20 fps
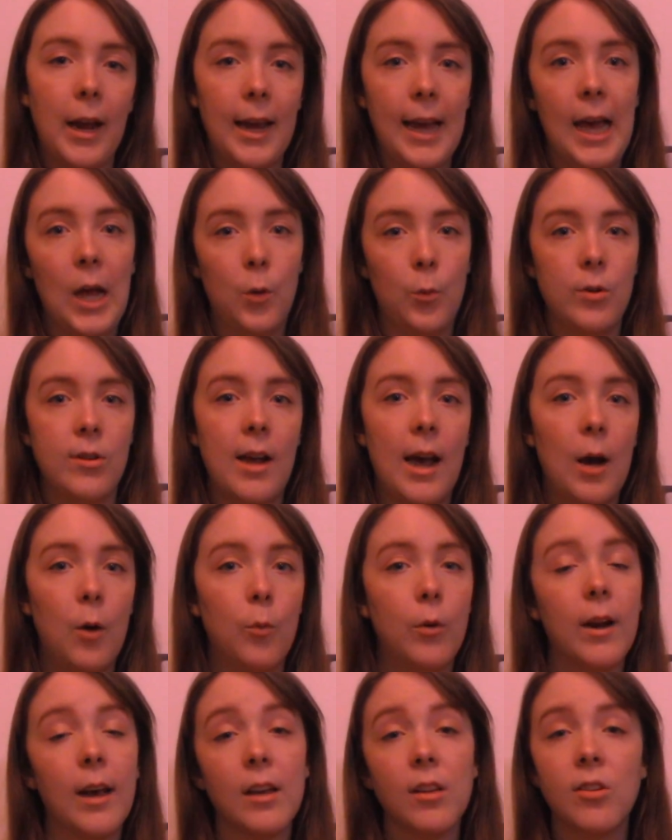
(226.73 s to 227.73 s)
head was at
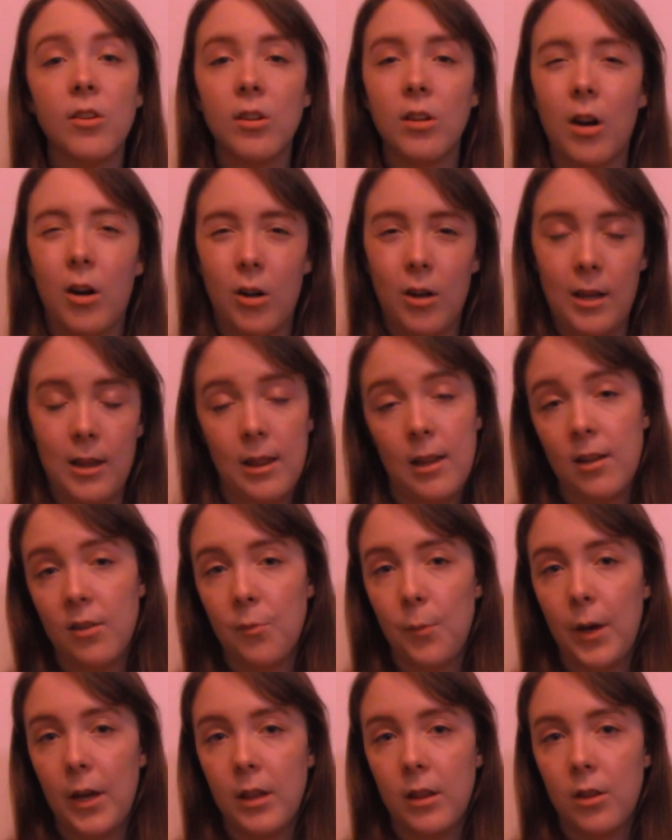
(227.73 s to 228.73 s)
when I started this
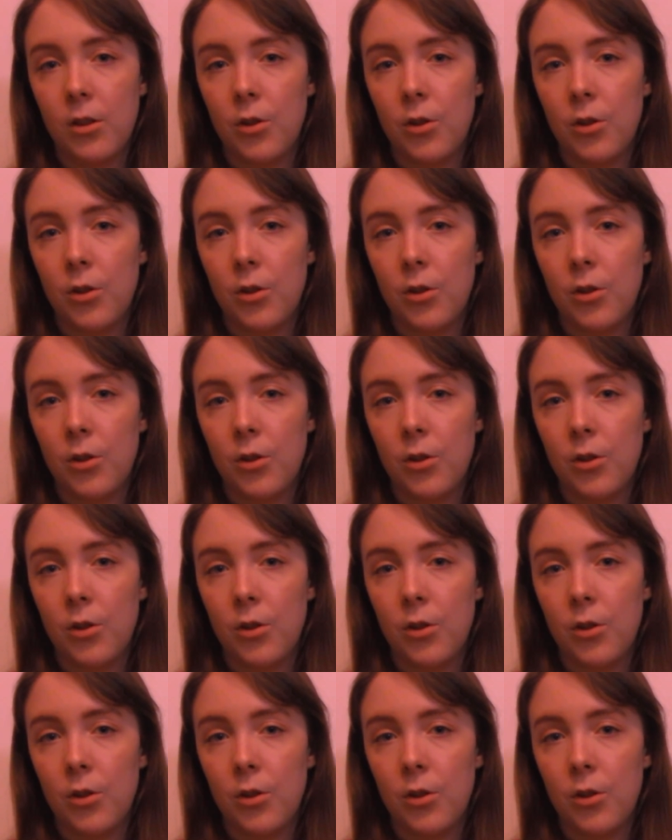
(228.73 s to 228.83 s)
month.